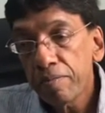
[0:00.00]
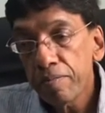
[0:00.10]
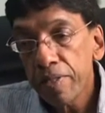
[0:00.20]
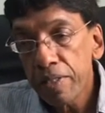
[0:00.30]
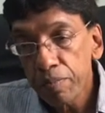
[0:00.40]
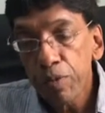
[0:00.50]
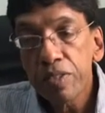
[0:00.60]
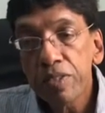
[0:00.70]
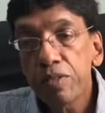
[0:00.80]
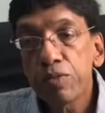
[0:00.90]
be in a
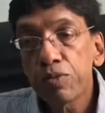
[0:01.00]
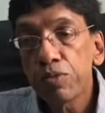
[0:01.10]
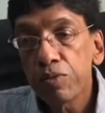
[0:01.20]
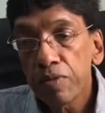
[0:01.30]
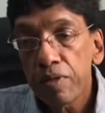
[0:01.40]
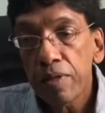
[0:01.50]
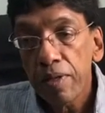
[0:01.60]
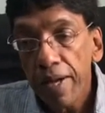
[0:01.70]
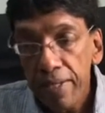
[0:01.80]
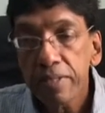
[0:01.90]
position to
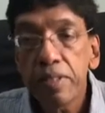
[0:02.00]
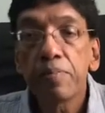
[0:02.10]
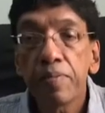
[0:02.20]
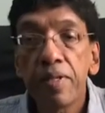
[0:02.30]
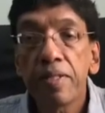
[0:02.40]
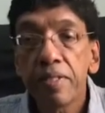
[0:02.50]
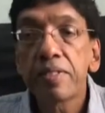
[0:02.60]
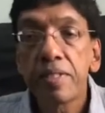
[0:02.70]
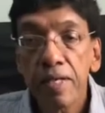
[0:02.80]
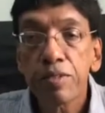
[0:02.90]
accept that this
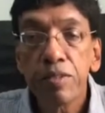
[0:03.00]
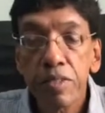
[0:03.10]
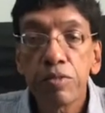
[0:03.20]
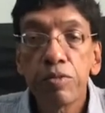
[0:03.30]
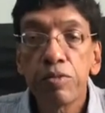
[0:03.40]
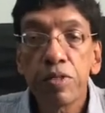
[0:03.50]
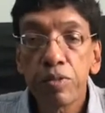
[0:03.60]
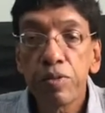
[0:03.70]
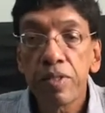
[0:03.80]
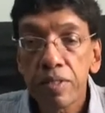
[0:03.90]
is actually the true
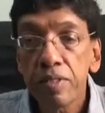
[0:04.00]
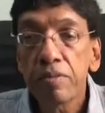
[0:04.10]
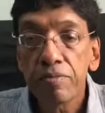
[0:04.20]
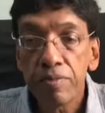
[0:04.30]
situation.